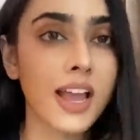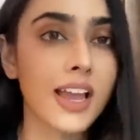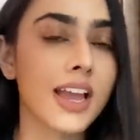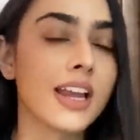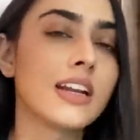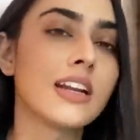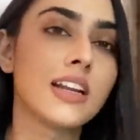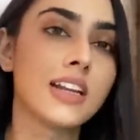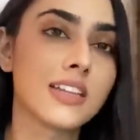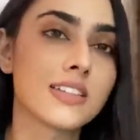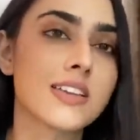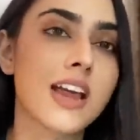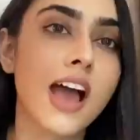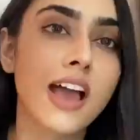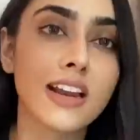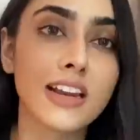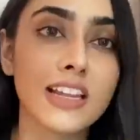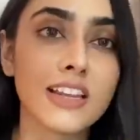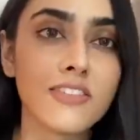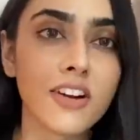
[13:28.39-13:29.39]
at least I
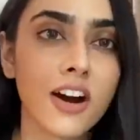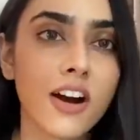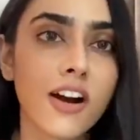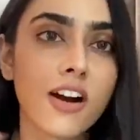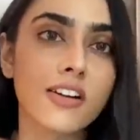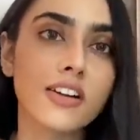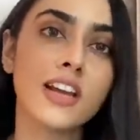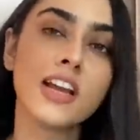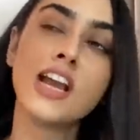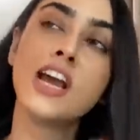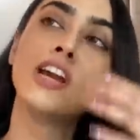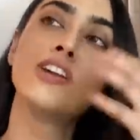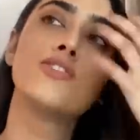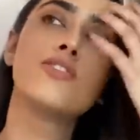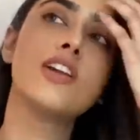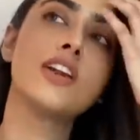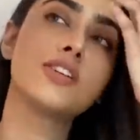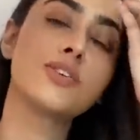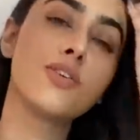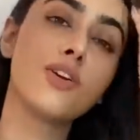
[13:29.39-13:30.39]
leave a heart to
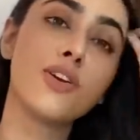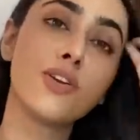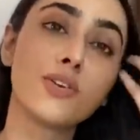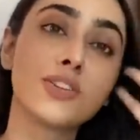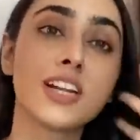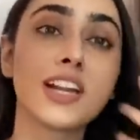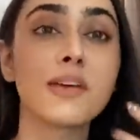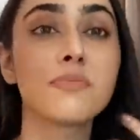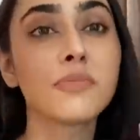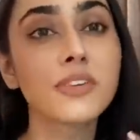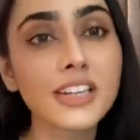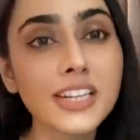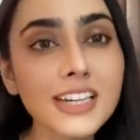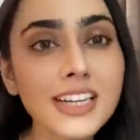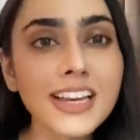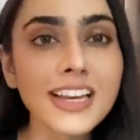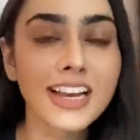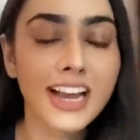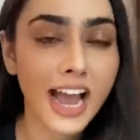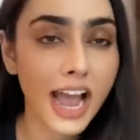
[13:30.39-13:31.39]
let you all know that I'm reading.